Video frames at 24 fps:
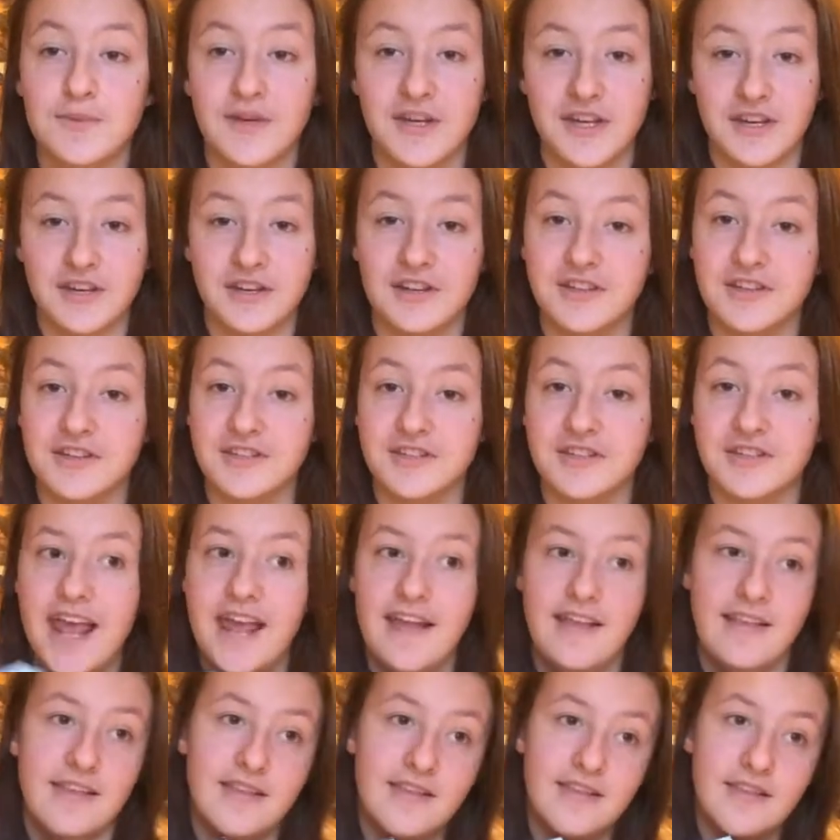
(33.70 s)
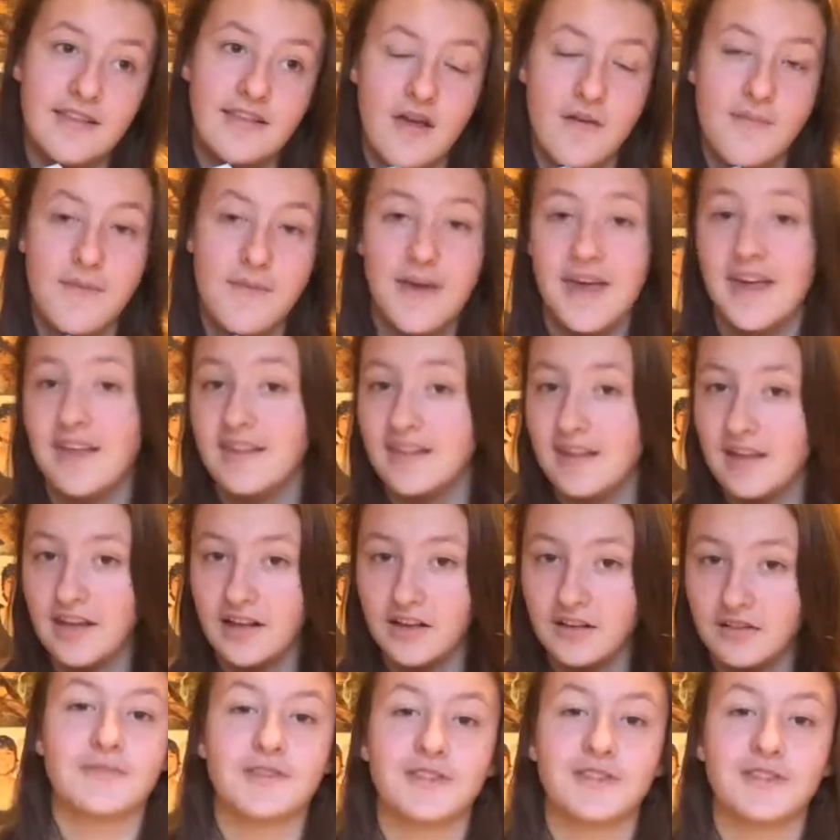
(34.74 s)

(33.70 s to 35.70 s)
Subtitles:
because it's amazing.